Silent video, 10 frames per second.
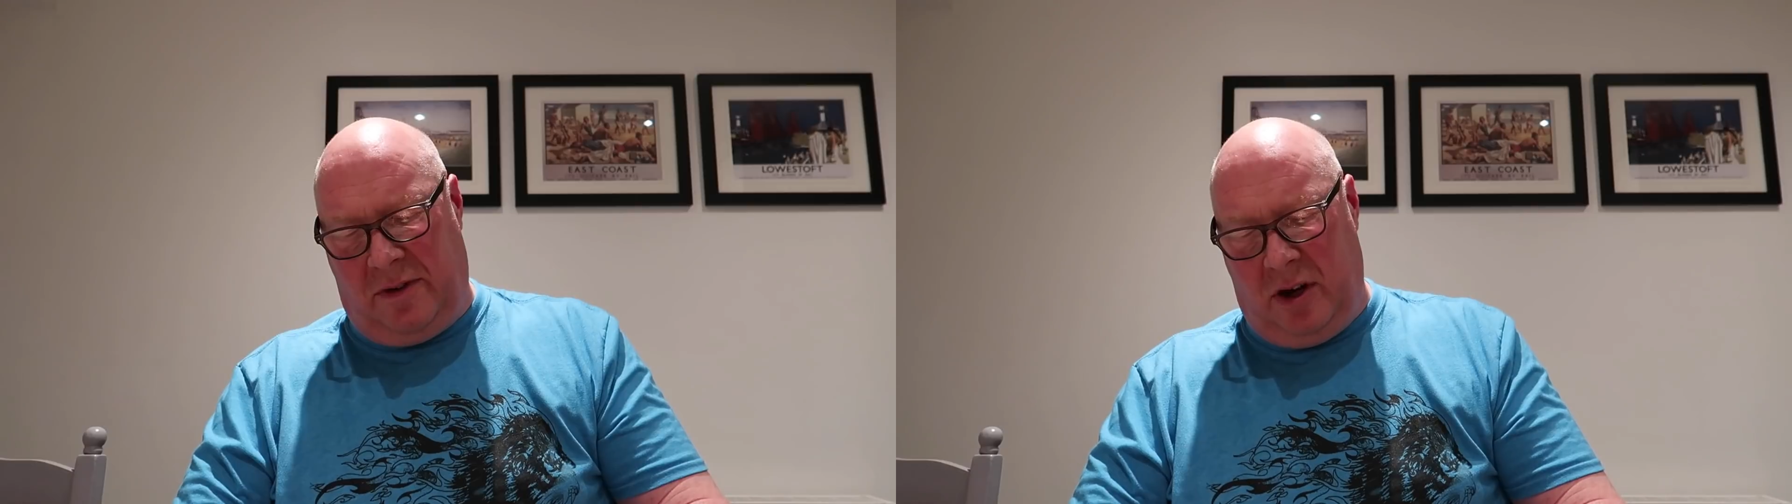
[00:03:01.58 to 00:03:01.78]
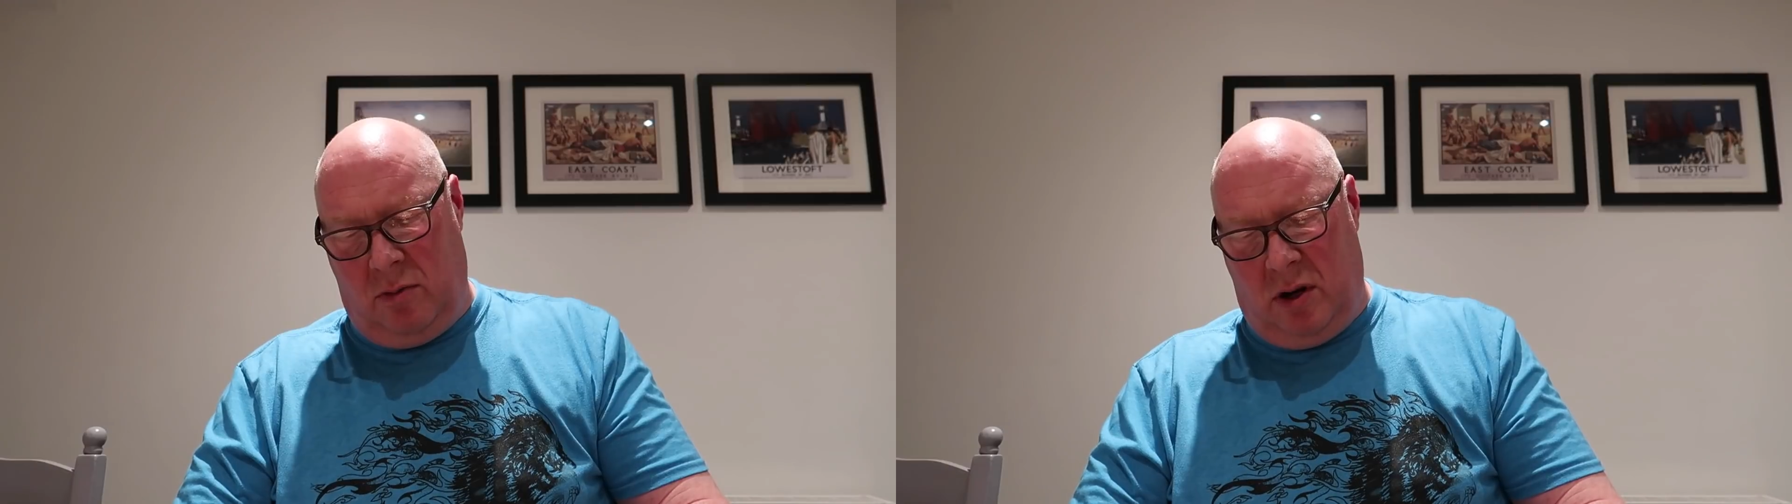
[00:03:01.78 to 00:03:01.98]
a
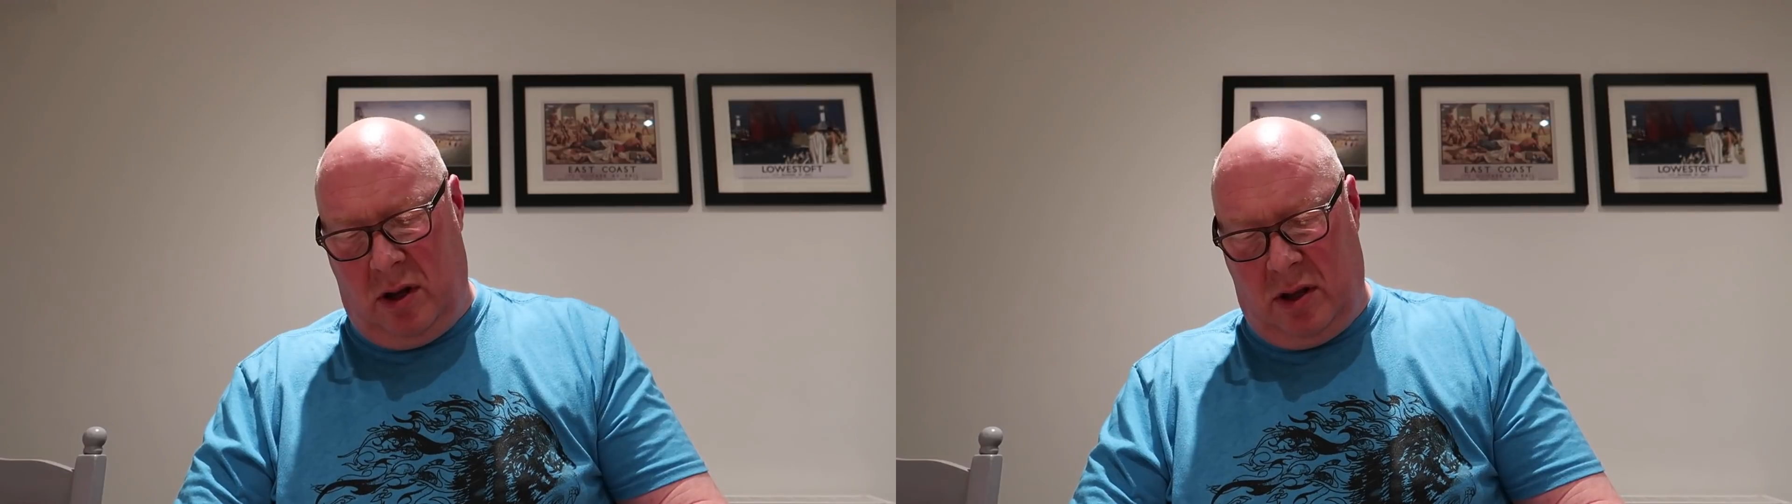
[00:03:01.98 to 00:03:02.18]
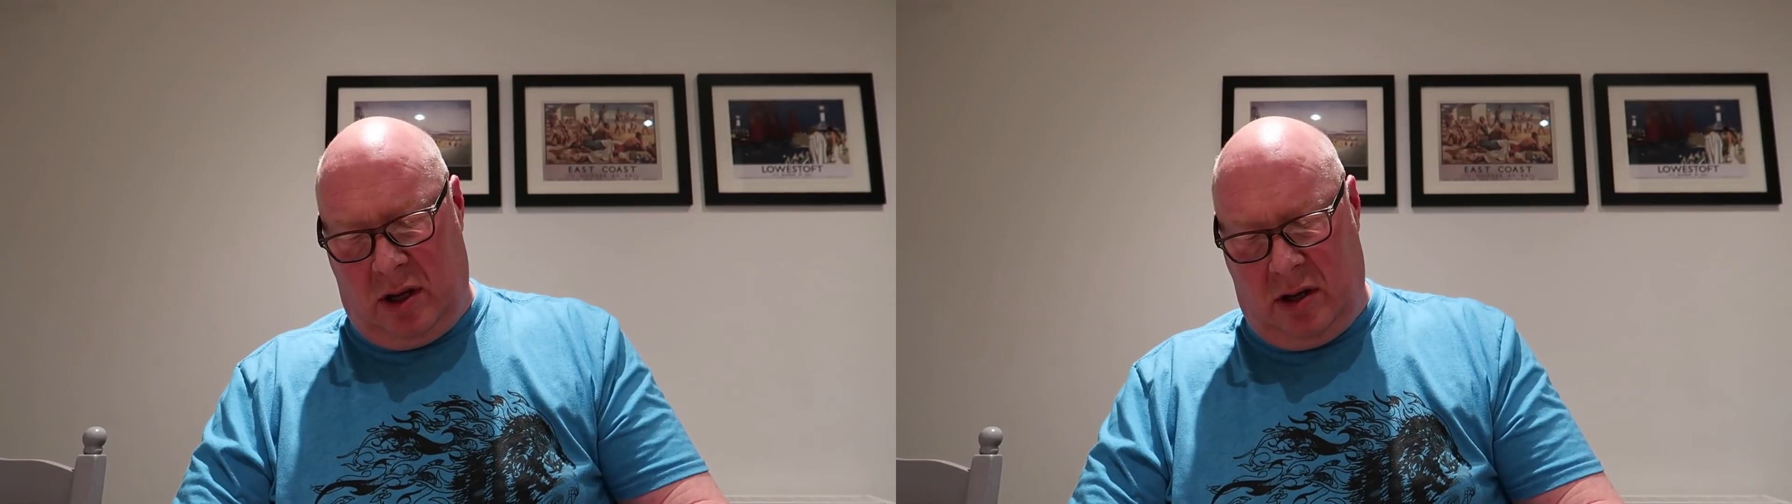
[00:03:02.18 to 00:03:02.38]
few,
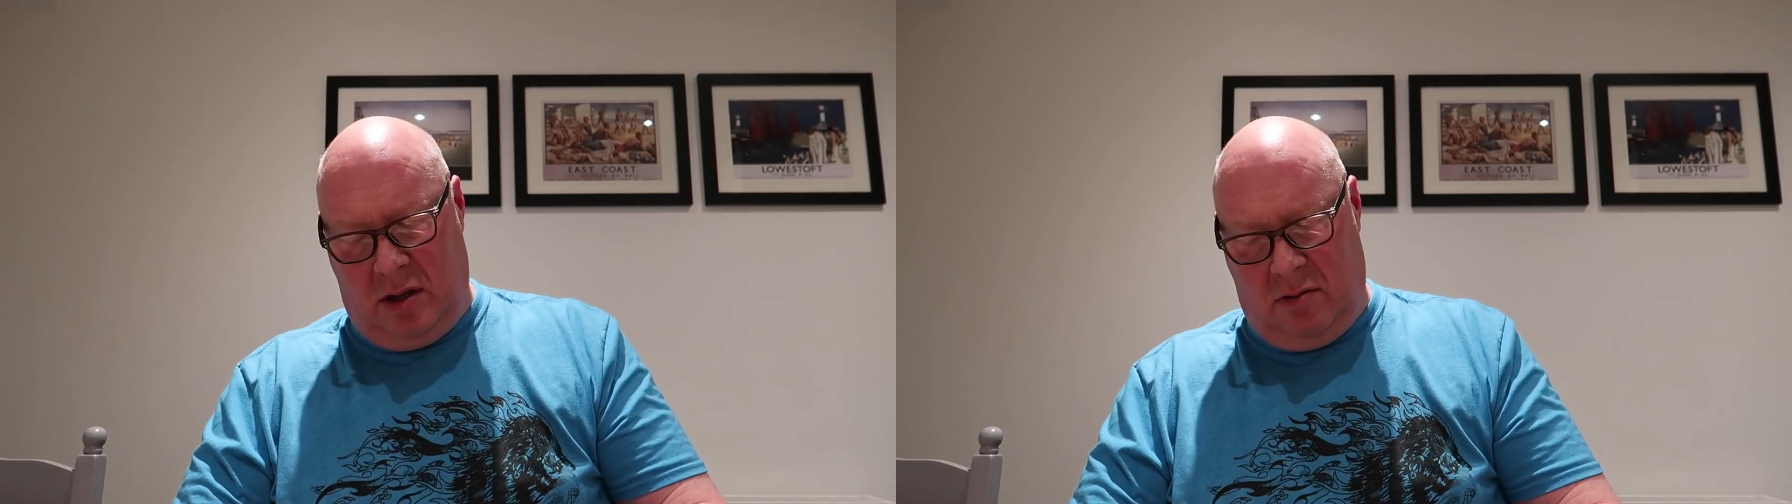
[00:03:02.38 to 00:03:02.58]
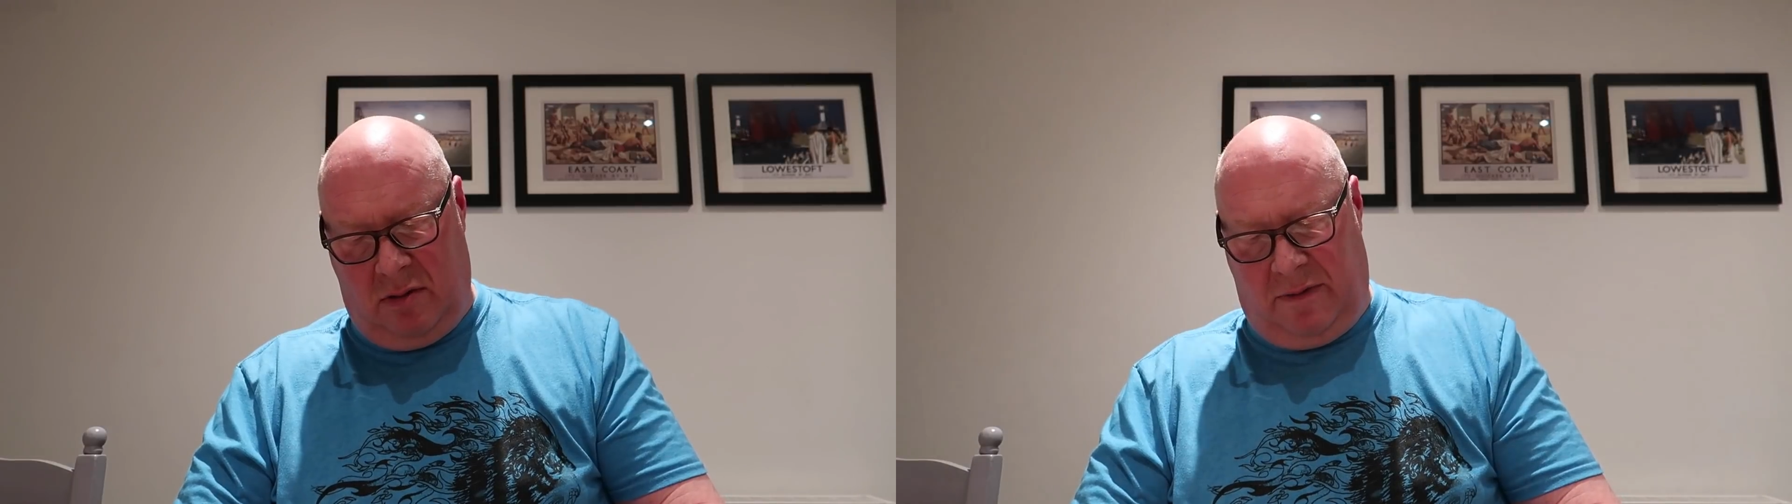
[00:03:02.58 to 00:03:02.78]
weren't there?
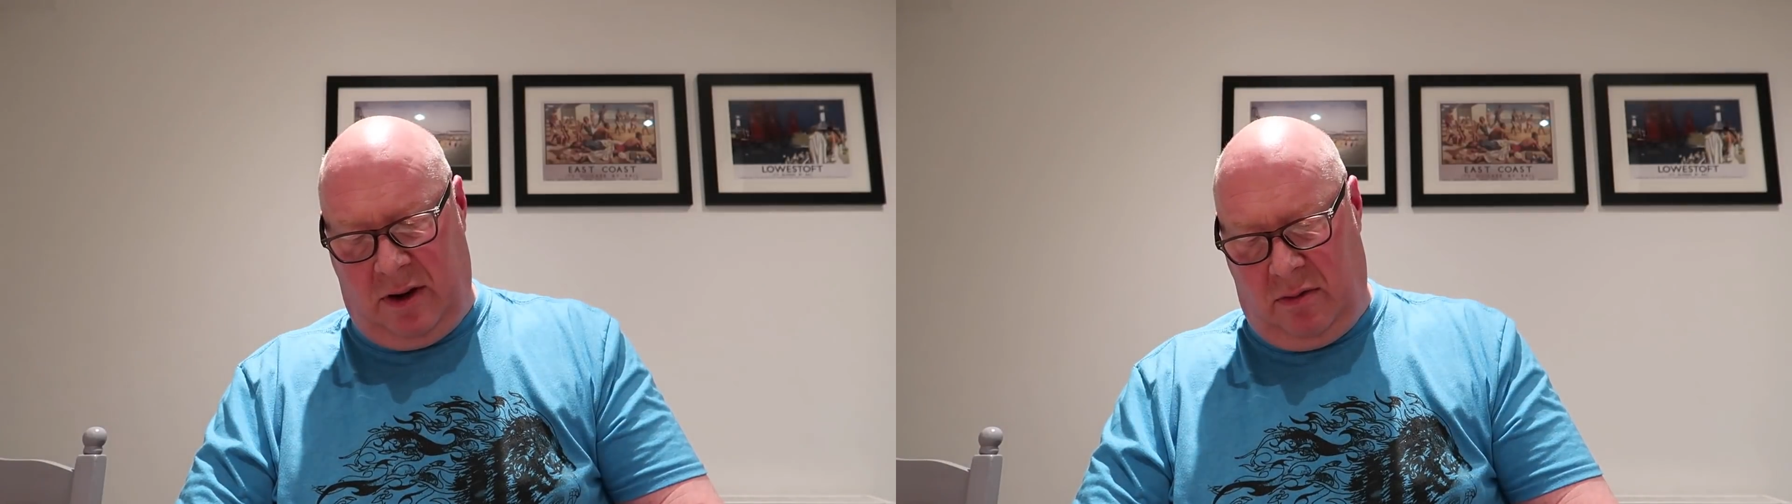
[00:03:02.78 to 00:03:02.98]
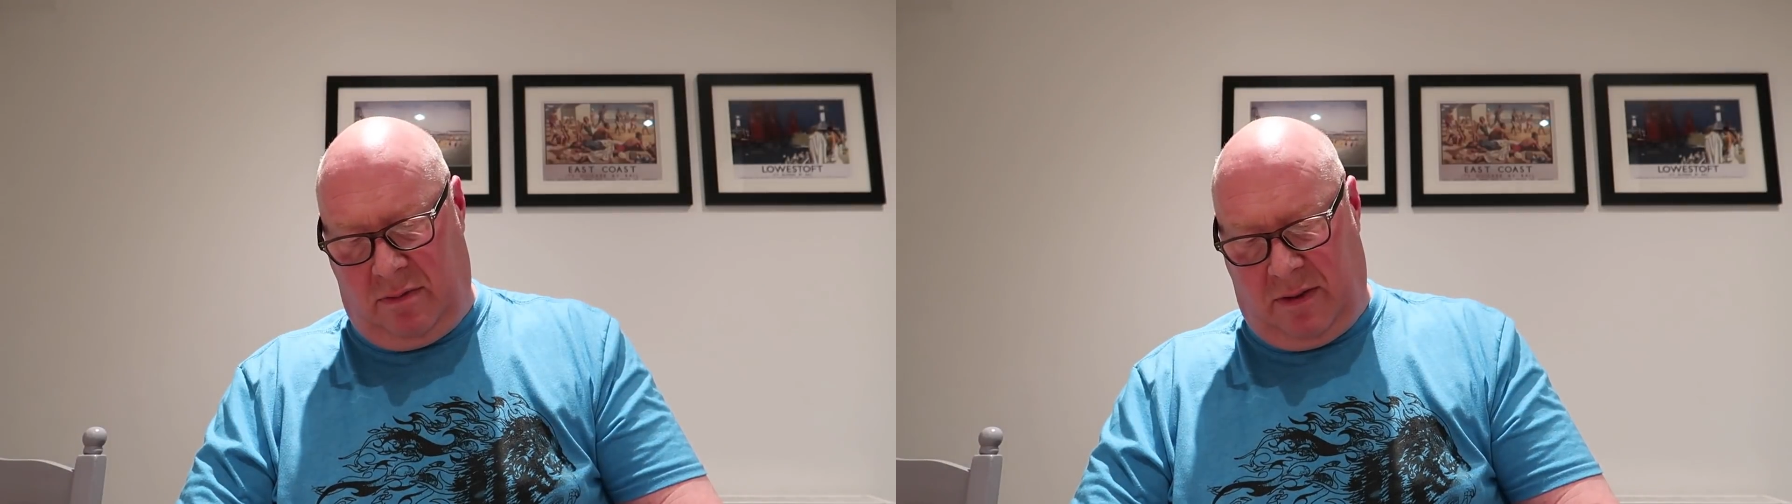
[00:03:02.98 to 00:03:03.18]
There were a
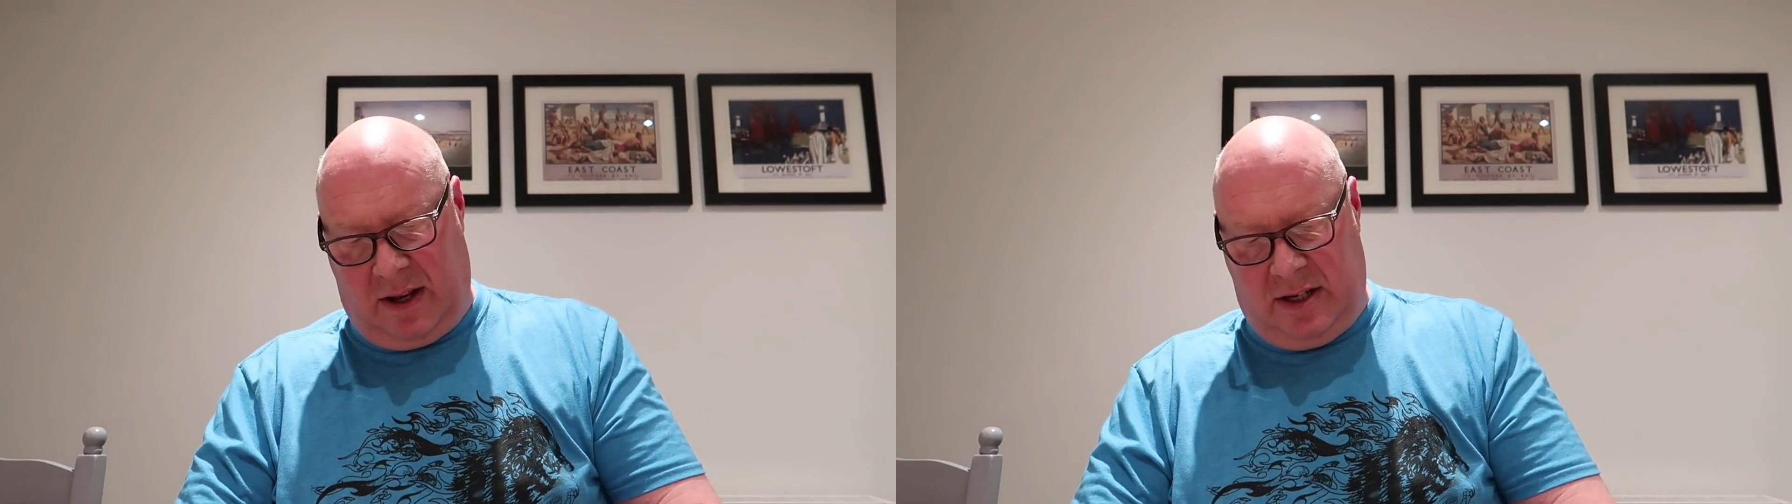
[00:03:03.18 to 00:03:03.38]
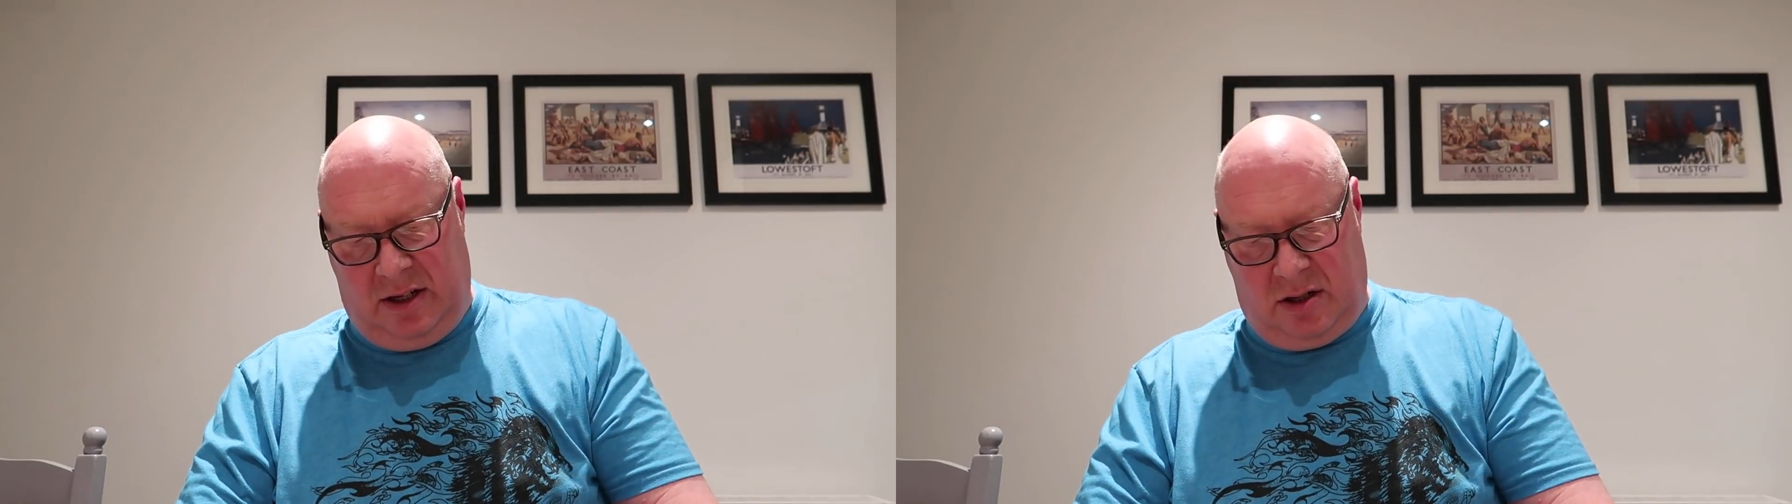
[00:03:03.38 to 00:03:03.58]
few
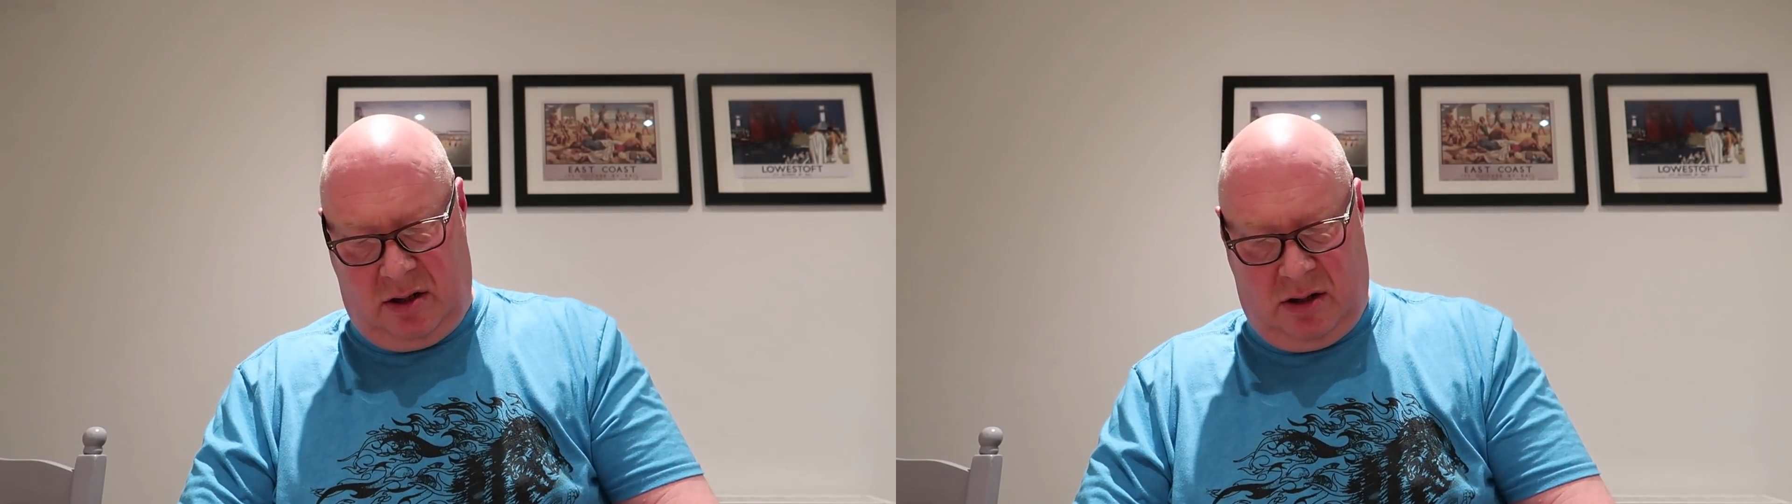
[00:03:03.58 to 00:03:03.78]
fatties.